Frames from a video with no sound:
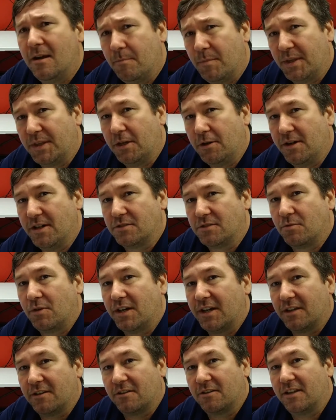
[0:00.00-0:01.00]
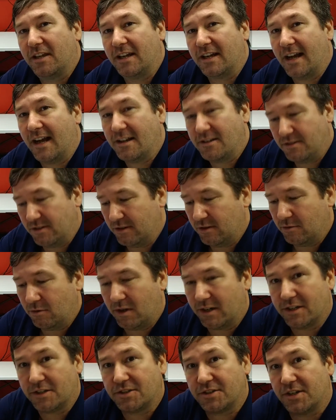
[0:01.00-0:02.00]
But there is one other thing I do
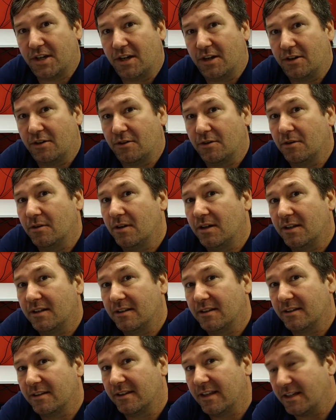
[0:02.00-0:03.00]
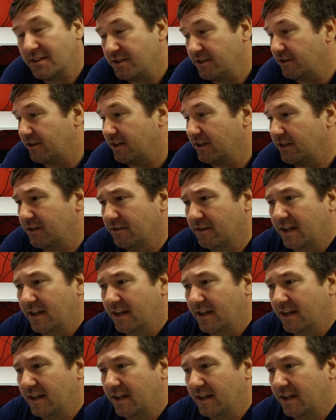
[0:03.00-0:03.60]
want to show that you can do.